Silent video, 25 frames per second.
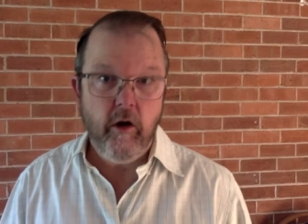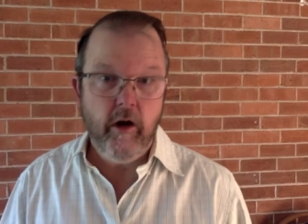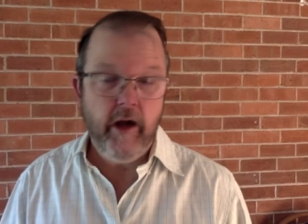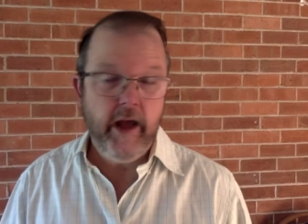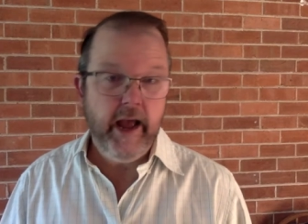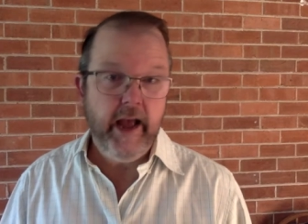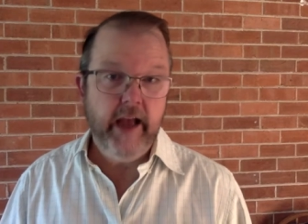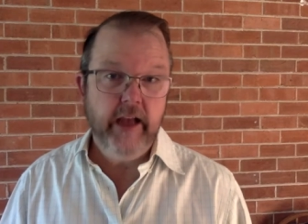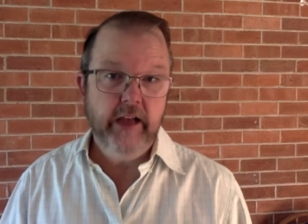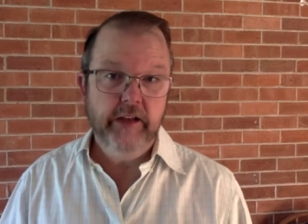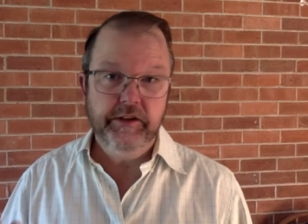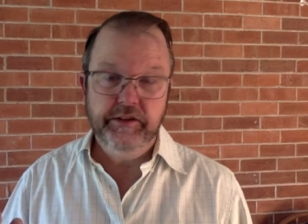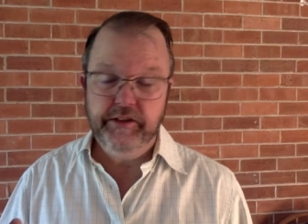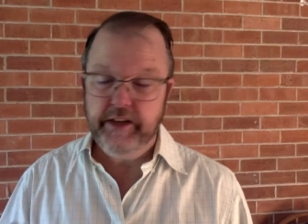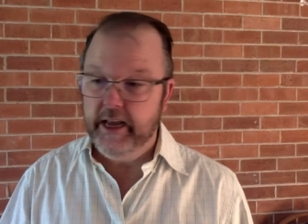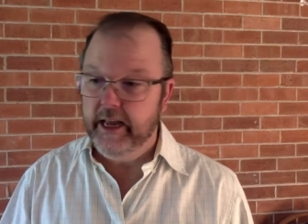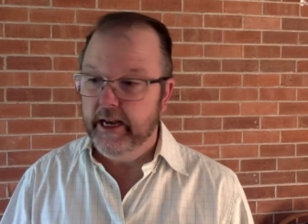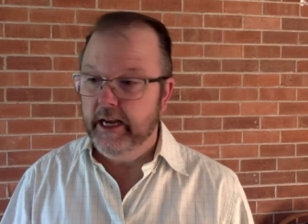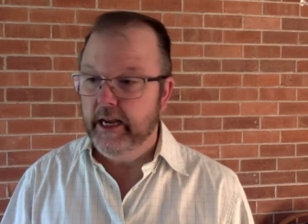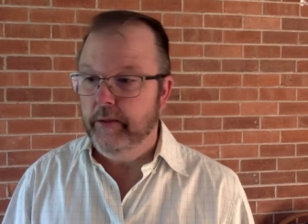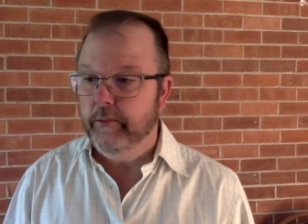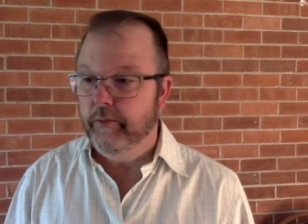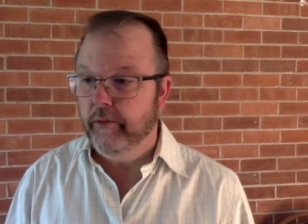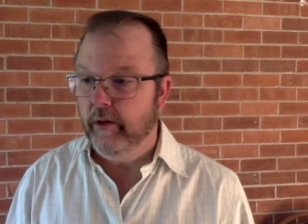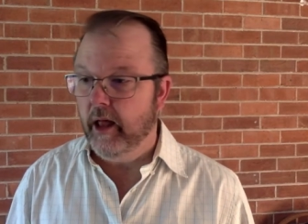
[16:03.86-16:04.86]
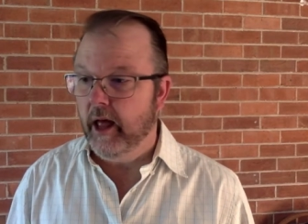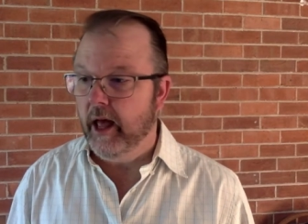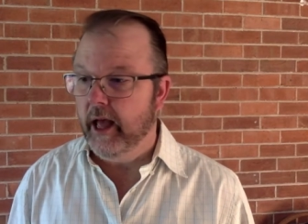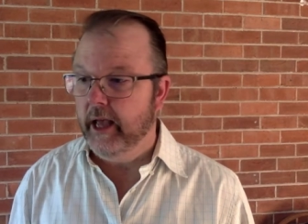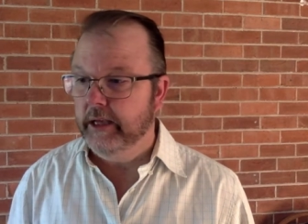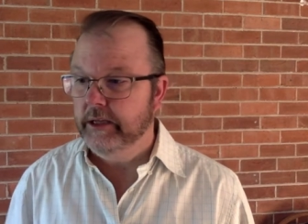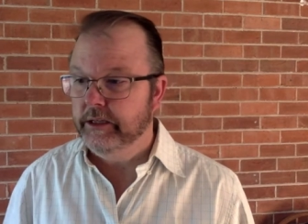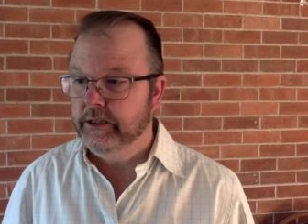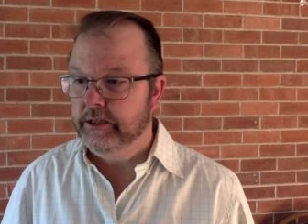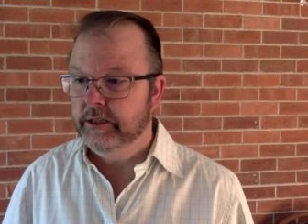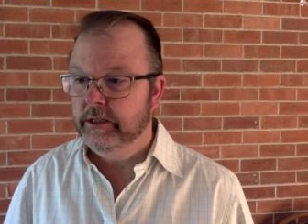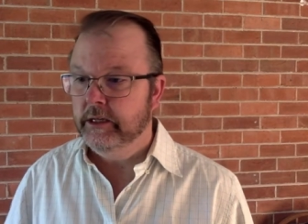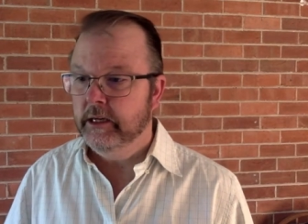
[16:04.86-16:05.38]
has any
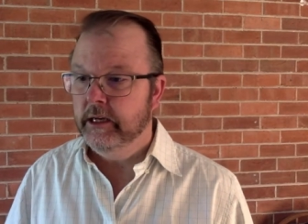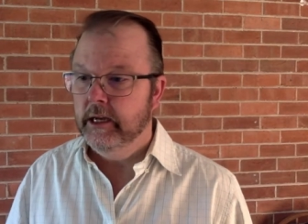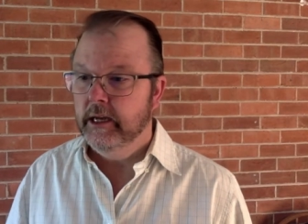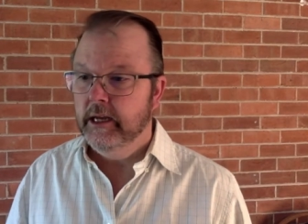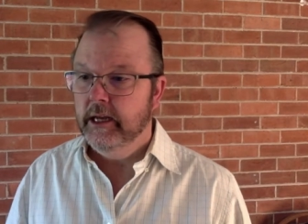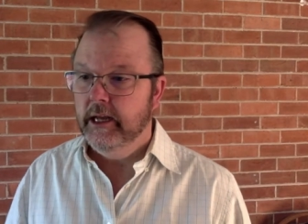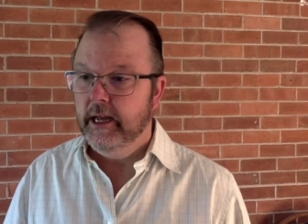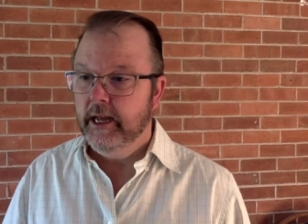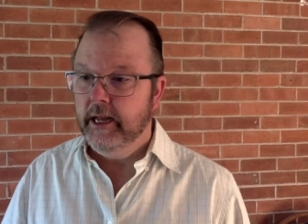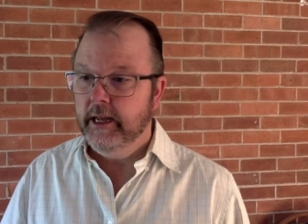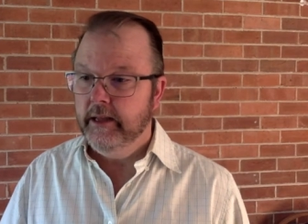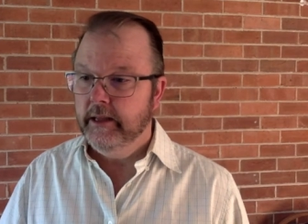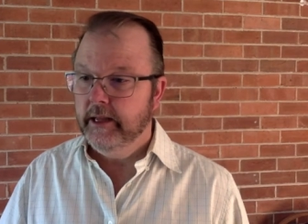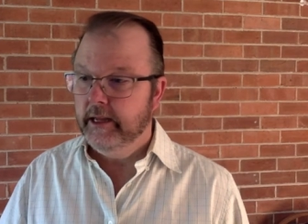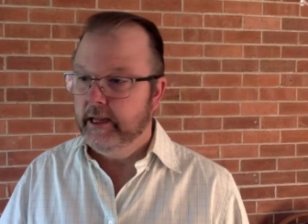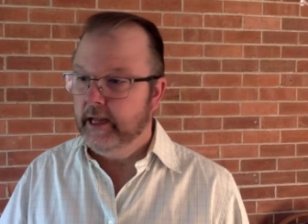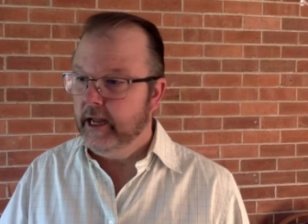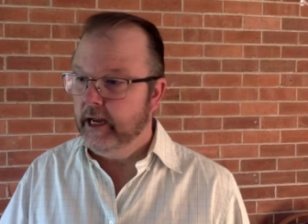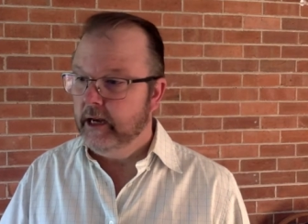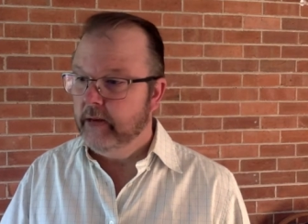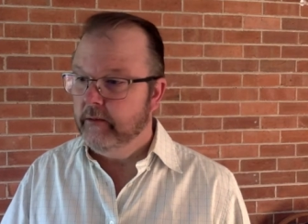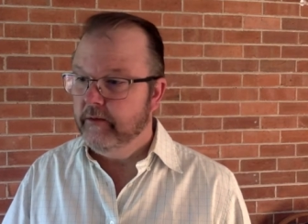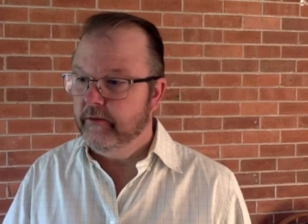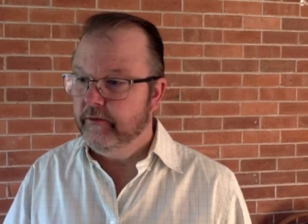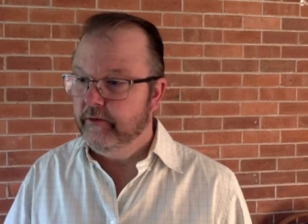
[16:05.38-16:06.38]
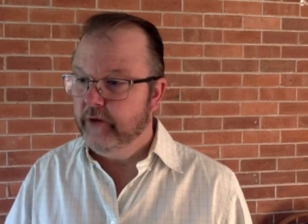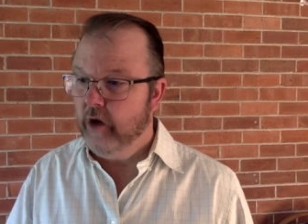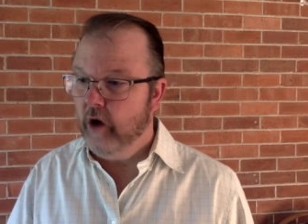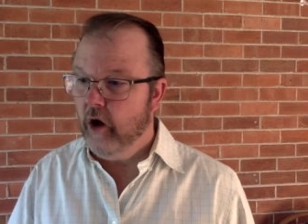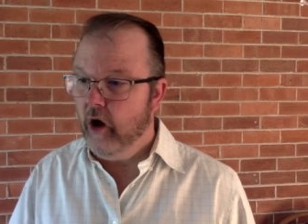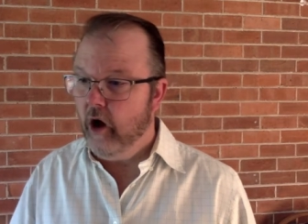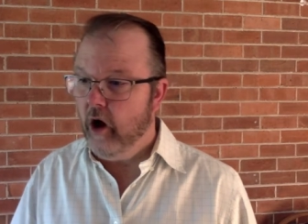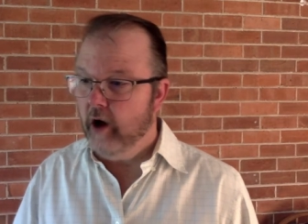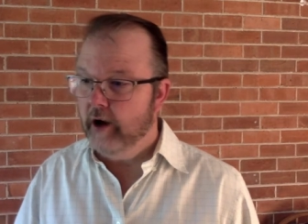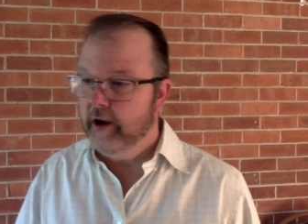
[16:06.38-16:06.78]
place in the kingdom of God.